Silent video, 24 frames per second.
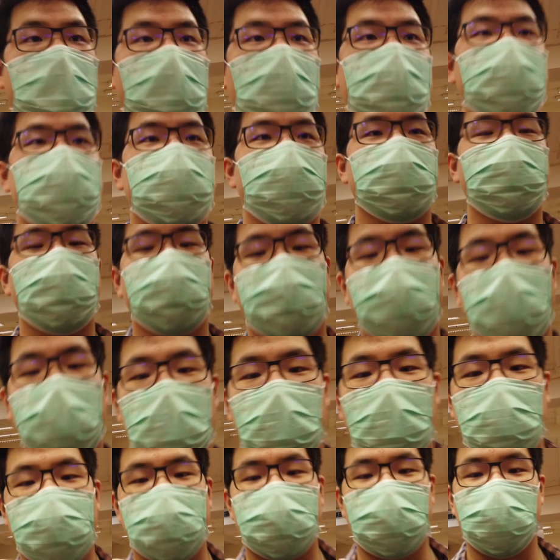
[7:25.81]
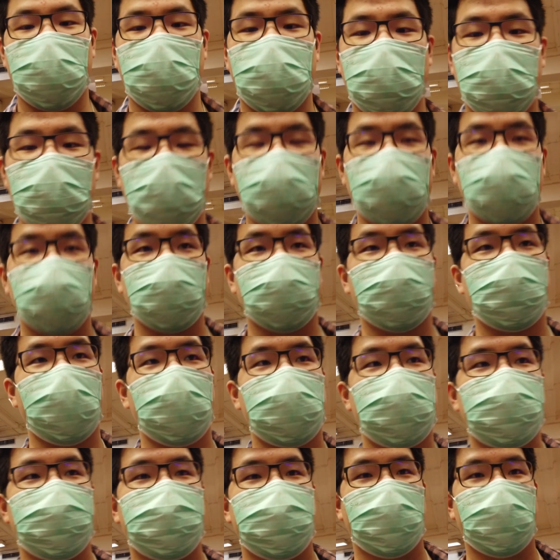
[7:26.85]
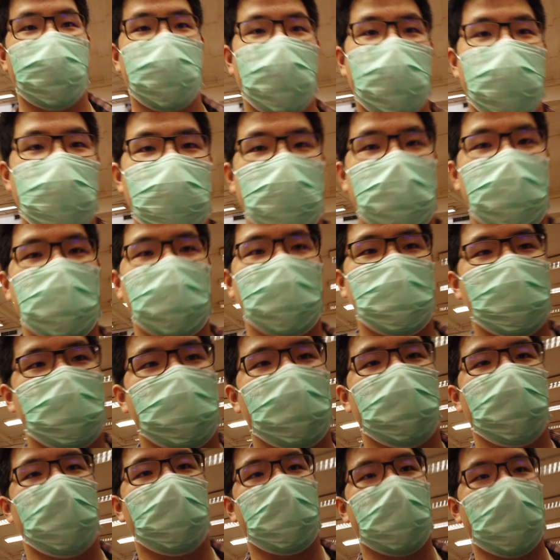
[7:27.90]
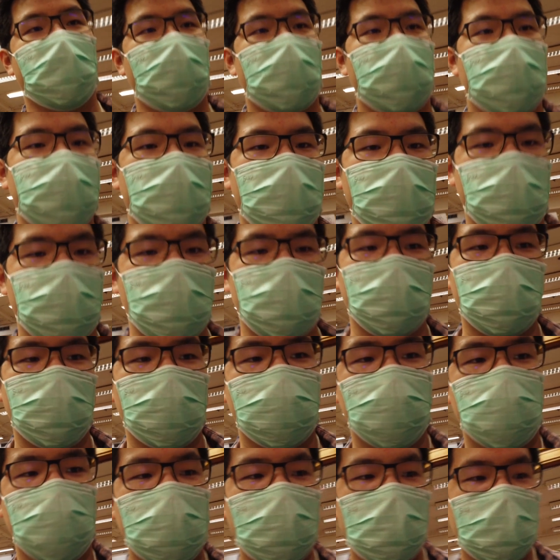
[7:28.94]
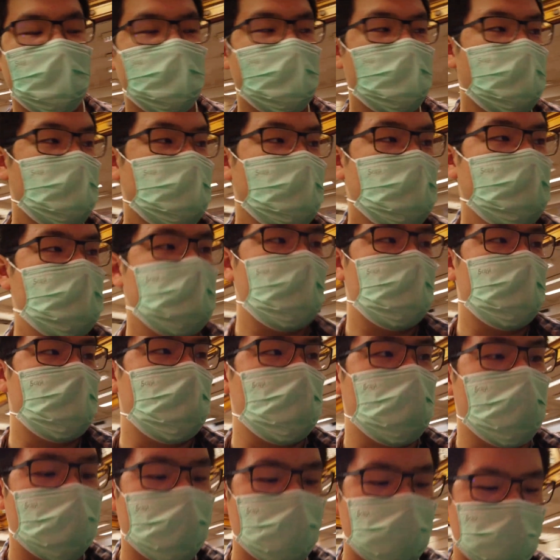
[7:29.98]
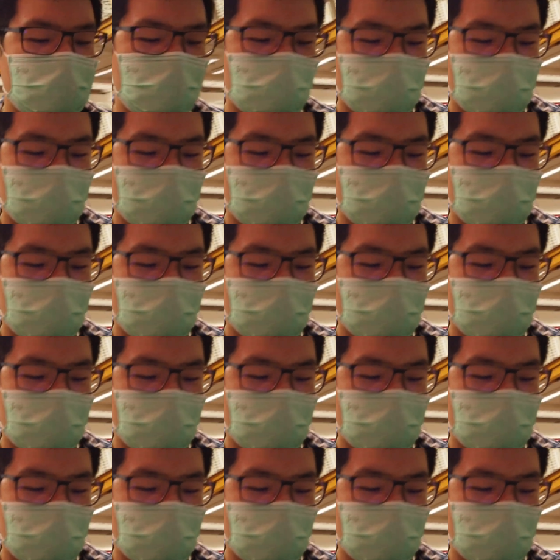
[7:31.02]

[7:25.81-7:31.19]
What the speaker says: Let me show you a bit of the basement or the lower